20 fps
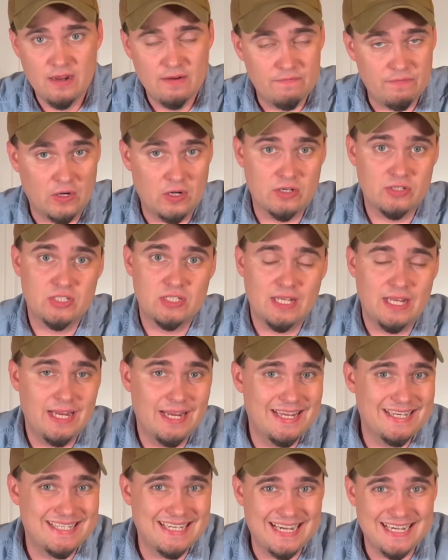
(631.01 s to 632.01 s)
First,
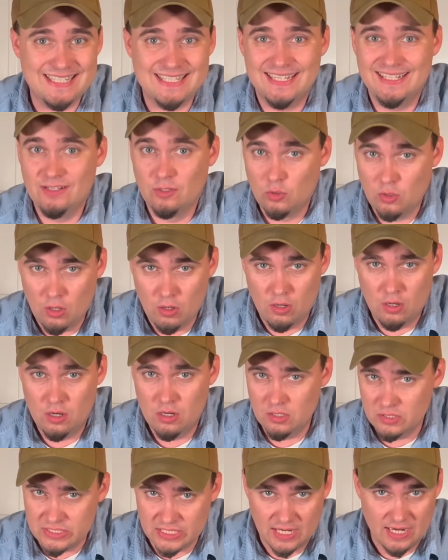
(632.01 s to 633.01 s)
it takes a
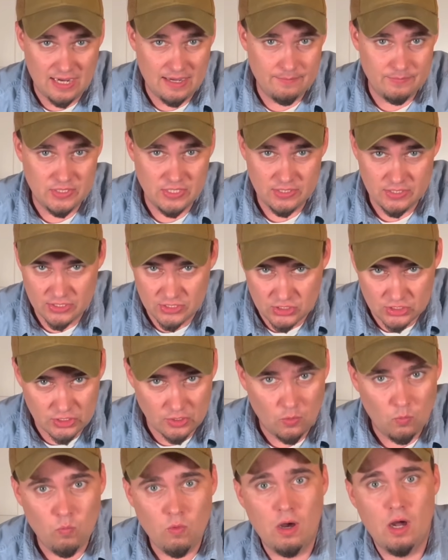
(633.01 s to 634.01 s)
long time to
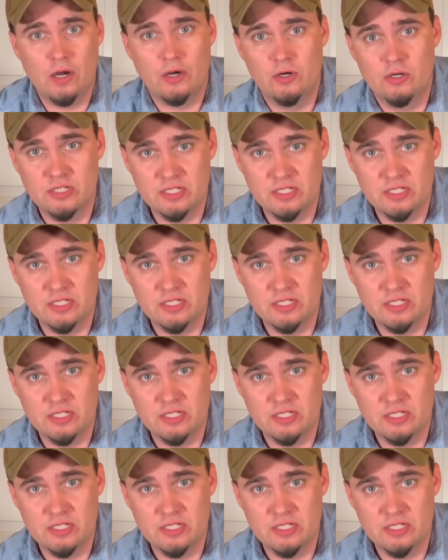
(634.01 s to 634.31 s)
distill water.